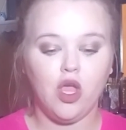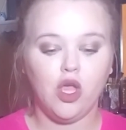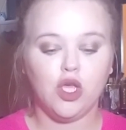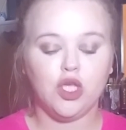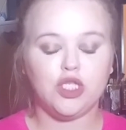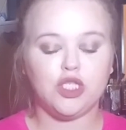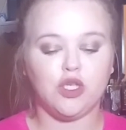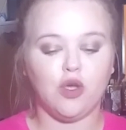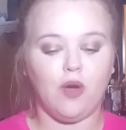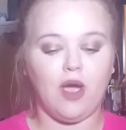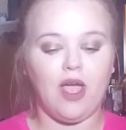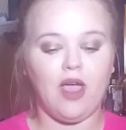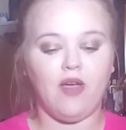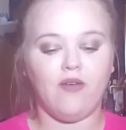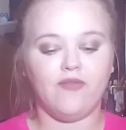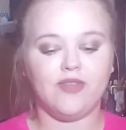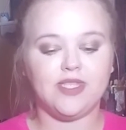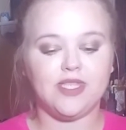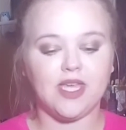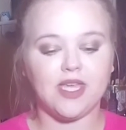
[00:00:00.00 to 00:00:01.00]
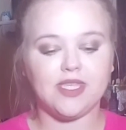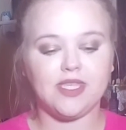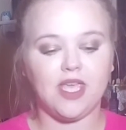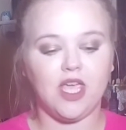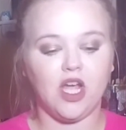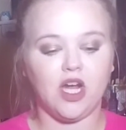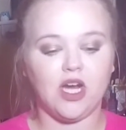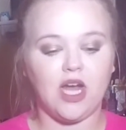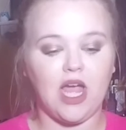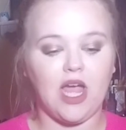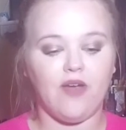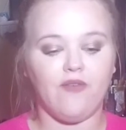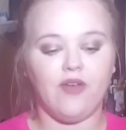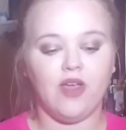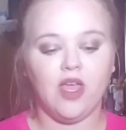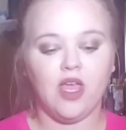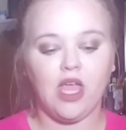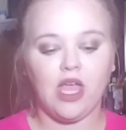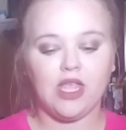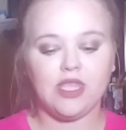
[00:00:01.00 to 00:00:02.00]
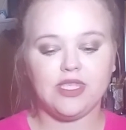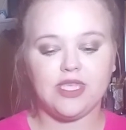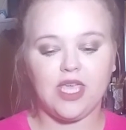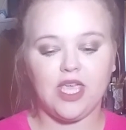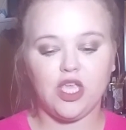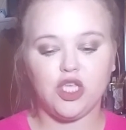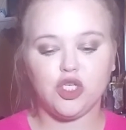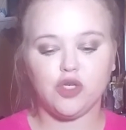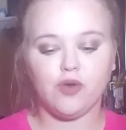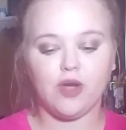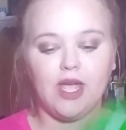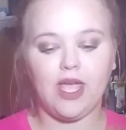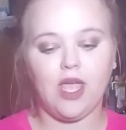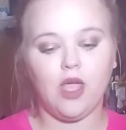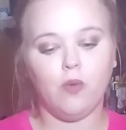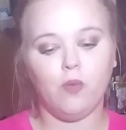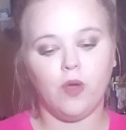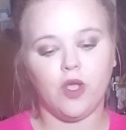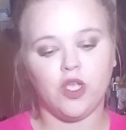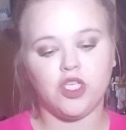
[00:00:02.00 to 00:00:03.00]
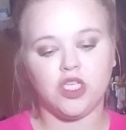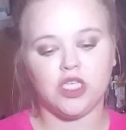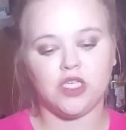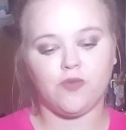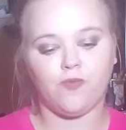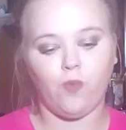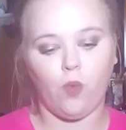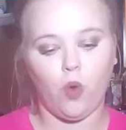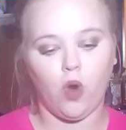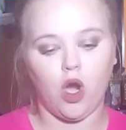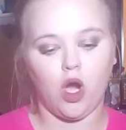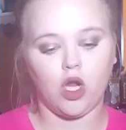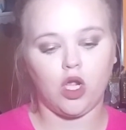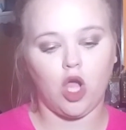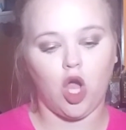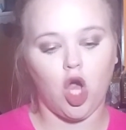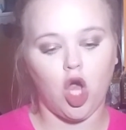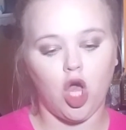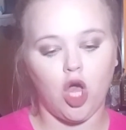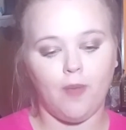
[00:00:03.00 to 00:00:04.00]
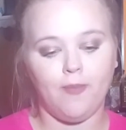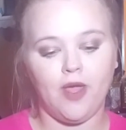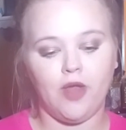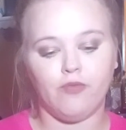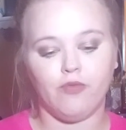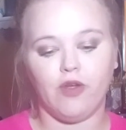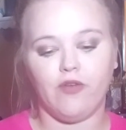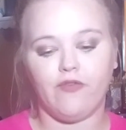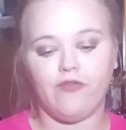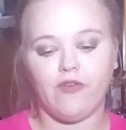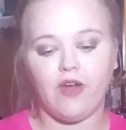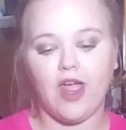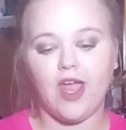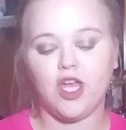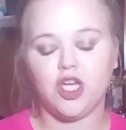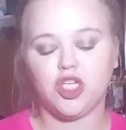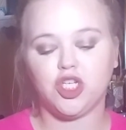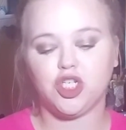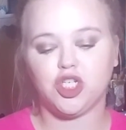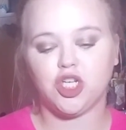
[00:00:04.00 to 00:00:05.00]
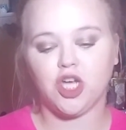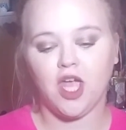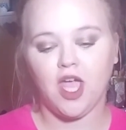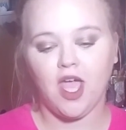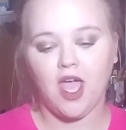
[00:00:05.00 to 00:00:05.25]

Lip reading: So I have 6 here. I have Tea Tree, which is for calm and refresh.